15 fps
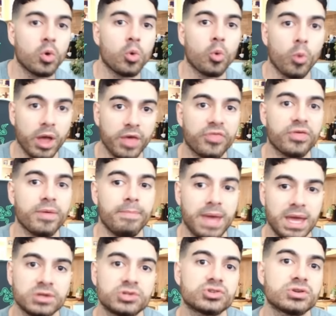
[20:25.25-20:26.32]
with
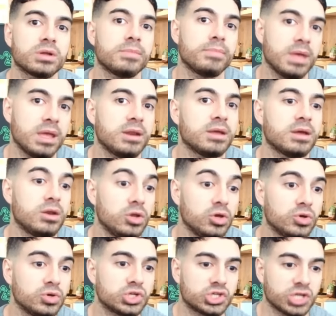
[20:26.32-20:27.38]
mainstream media
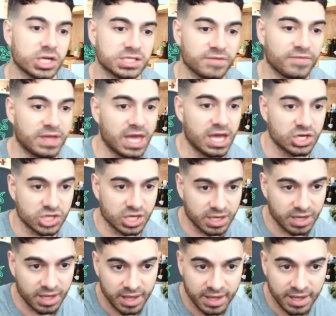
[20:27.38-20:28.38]
news justification